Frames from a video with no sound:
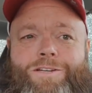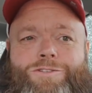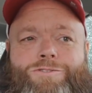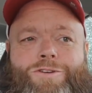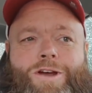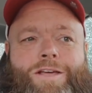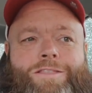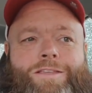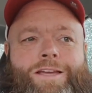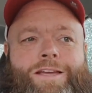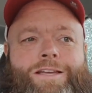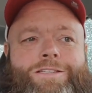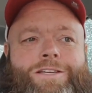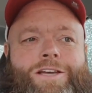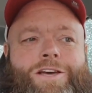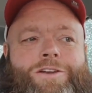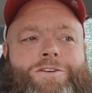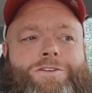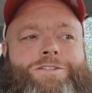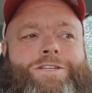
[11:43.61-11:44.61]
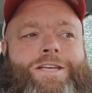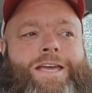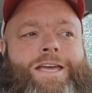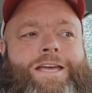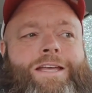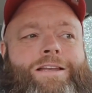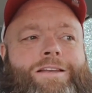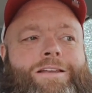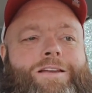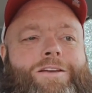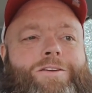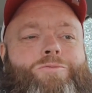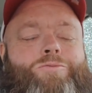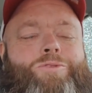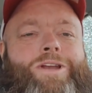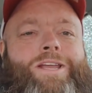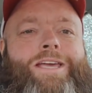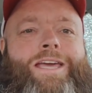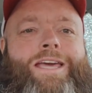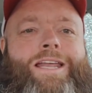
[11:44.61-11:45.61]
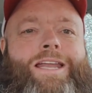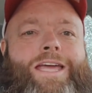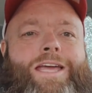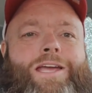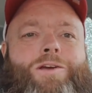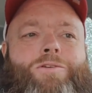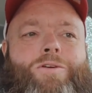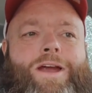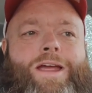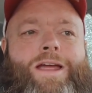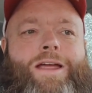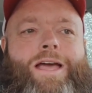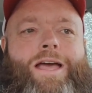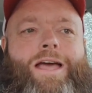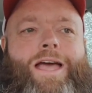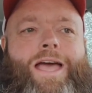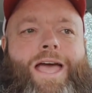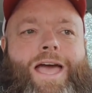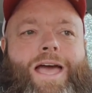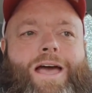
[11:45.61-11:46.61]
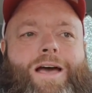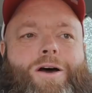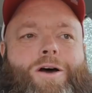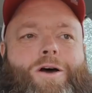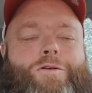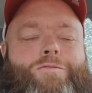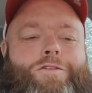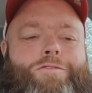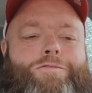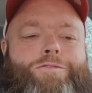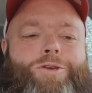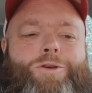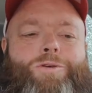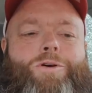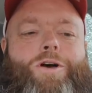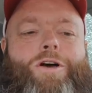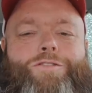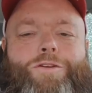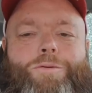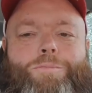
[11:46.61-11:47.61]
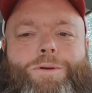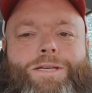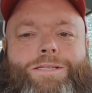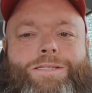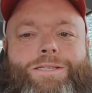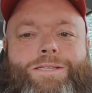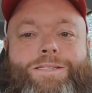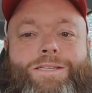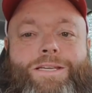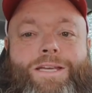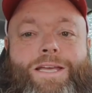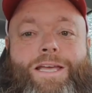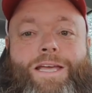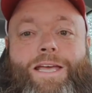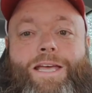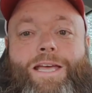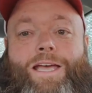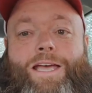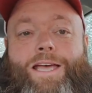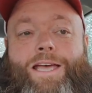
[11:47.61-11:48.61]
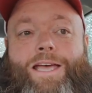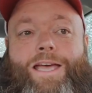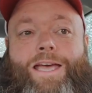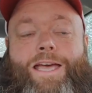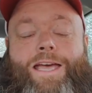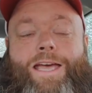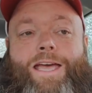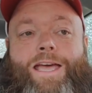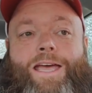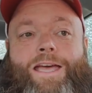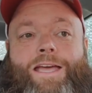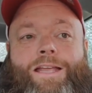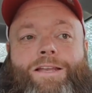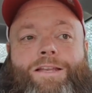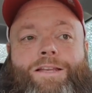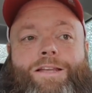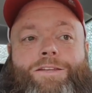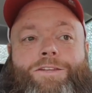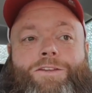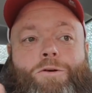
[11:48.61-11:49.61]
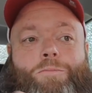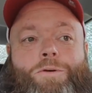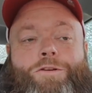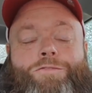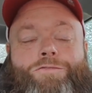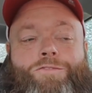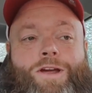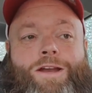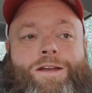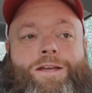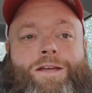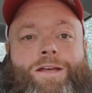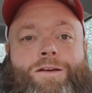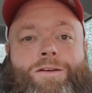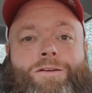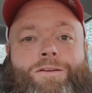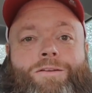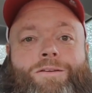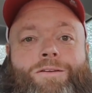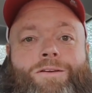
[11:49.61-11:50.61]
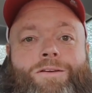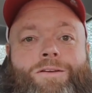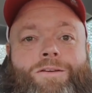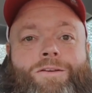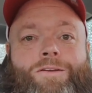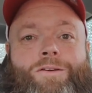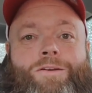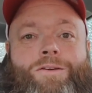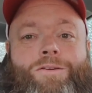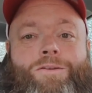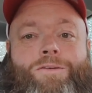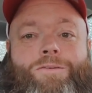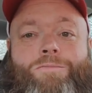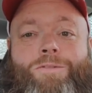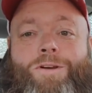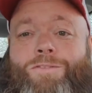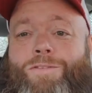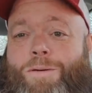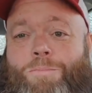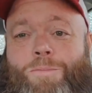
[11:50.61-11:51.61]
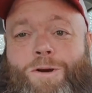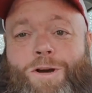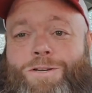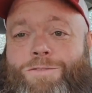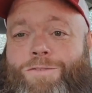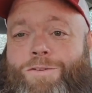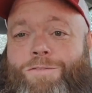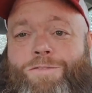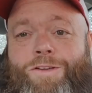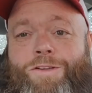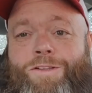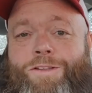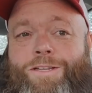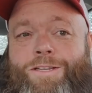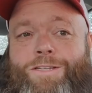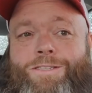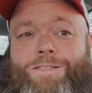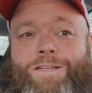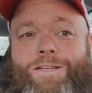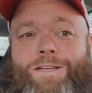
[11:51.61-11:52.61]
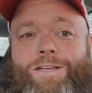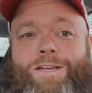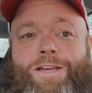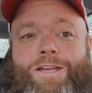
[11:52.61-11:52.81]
Try things, understand, really get a great overview of your business, and don't be afraid to go, what if I merchant fulfill this?